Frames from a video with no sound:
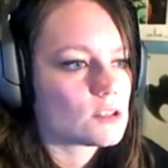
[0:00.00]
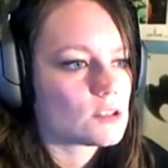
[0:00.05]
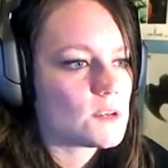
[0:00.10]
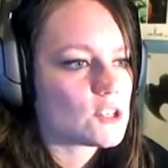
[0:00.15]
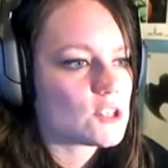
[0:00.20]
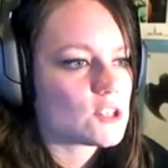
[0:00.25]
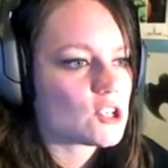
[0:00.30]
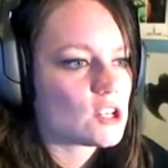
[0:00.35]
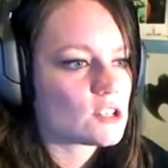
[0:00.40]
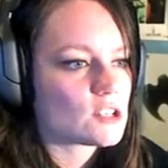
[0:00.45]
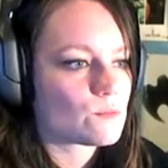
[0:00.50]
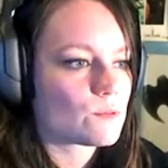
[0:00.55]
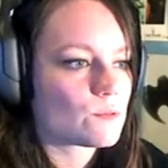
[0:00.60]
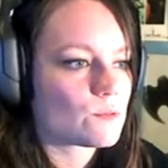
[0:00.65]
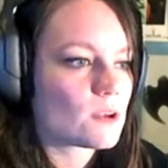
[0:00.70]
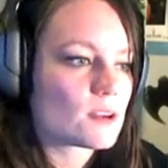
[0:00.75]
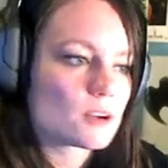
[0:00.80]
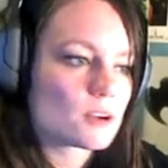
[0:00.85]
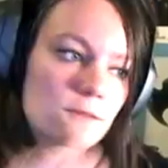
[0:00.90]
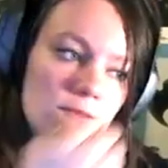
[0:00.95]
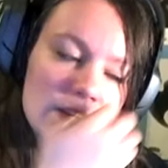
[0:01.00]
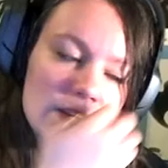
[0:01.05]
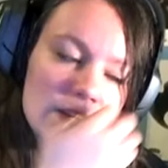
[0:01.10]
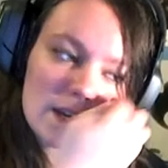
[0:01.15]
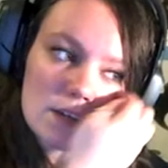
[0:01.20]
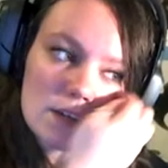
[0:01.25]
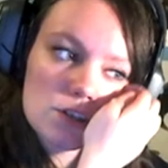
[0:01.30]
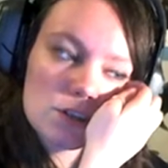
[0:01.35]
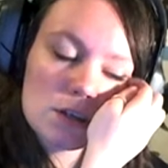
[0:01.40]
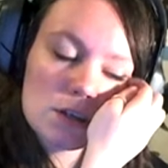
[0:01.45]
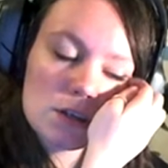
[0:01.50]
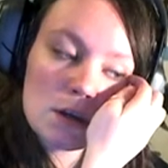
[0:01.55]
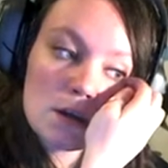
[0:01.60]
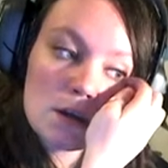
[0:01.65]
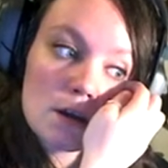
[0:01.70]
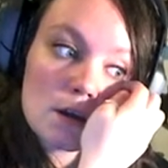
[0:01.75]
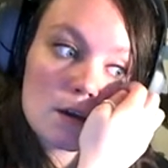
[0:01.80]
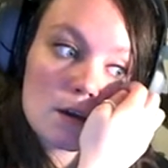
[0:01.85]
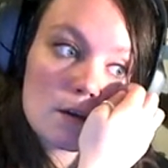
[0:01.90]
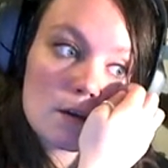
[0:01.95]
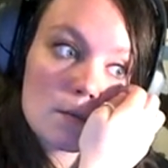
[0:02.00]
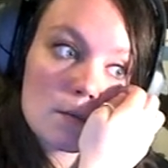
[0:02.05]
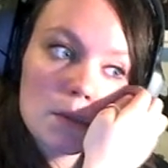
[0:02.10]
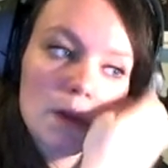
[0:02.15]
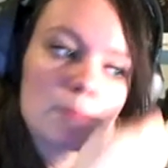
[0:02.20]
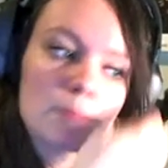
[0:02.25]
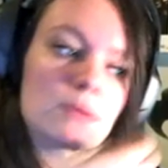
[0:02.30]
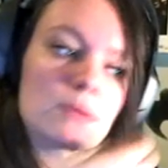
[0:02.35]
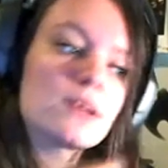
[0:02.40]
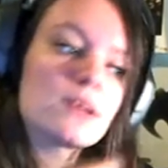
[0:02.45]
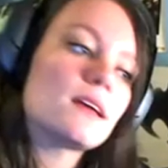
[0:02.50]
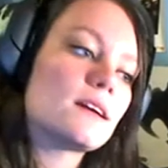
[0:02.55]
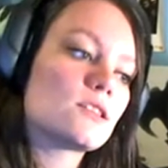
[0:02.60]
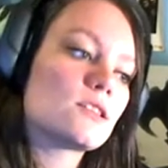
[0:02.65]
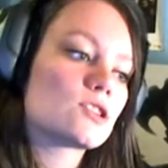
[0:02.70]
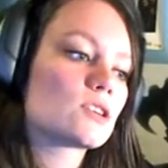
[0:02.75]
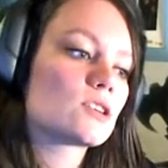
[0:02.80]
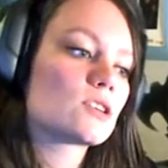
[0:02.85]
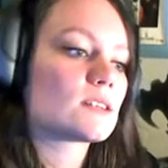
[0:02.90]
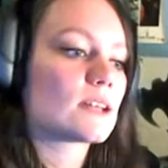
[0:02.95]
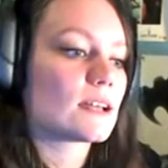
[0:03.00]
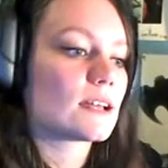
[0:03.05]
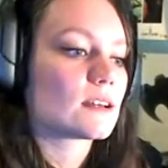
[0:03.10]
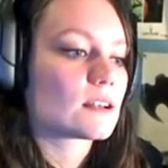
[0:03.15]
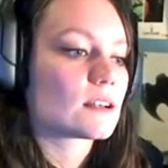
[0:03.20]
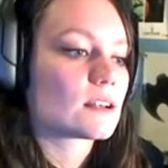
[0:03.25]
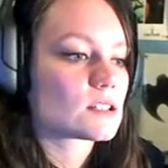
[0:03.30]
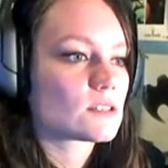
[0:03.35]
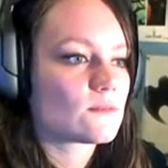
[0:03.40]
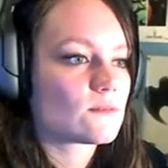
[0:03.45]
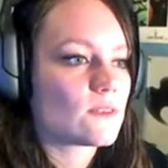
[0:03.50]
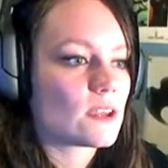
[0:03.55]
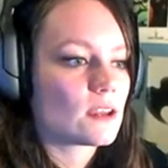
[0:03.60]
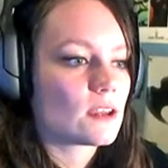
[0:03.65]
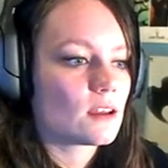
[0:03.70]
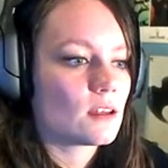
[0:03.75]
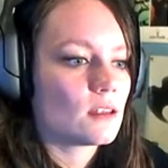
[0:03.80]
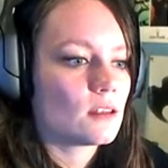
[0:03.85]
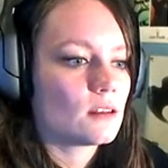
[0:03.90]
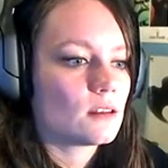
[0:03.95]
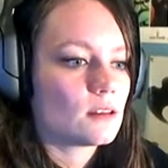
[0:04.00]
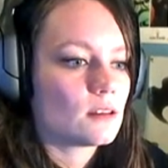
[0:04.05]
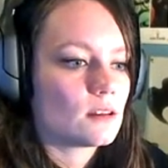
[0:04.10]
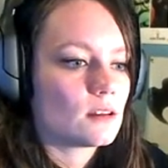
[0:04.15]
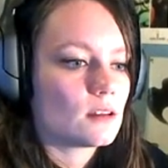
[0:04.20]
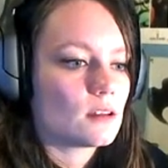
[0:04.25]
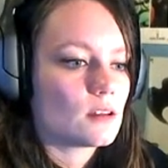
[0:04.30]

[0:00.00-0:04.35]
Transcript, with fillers: Species rudderfish. Population diagnosis failed.